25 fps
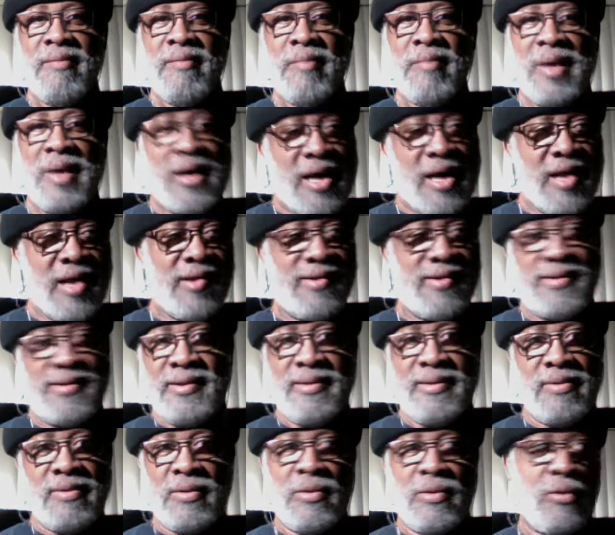because
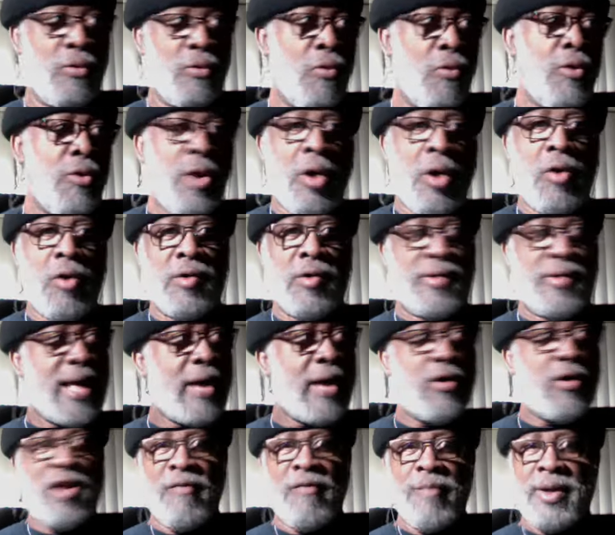who knows, I
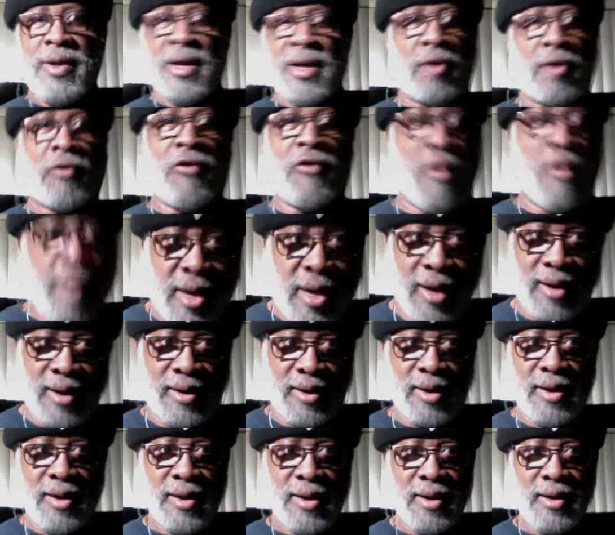could have been a criminal,
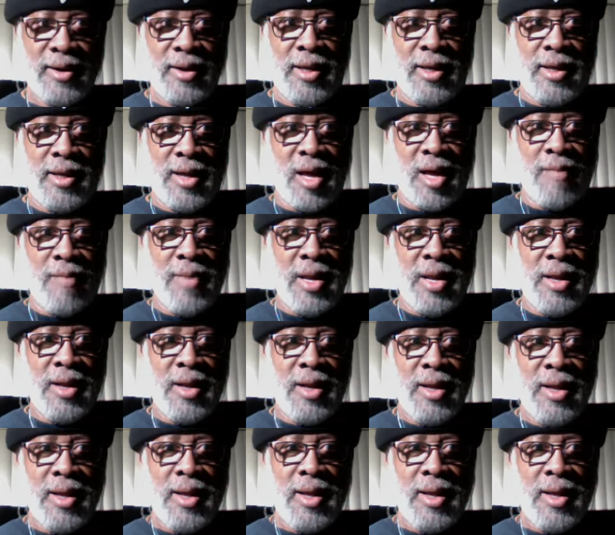you know what I mean?